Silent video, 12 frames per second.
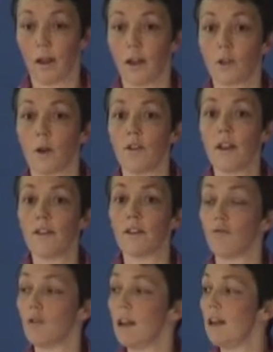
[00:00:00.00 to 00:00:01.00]
So I think
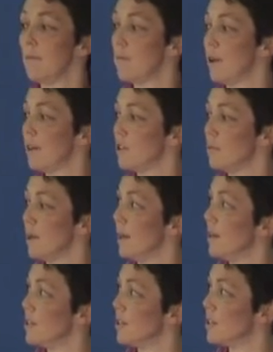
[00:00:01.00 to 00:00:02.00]
this really brings me
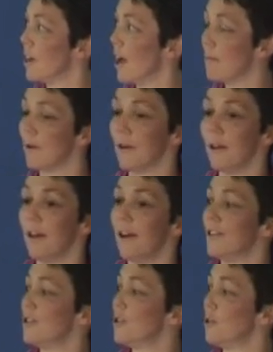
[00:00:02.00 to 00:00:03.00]
to Simon
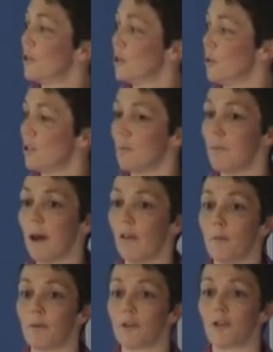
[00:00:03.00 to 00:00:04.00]
to talk to us about
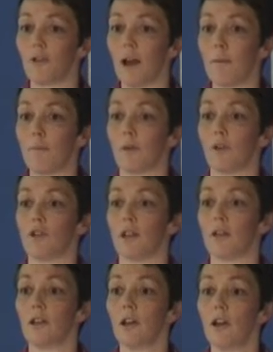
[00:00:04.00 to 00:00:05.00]
the Prescribe
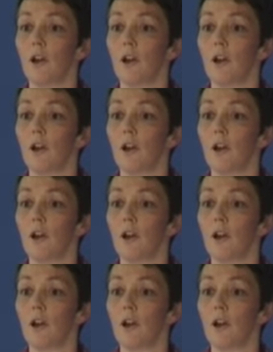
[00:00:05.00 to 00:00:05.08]
project,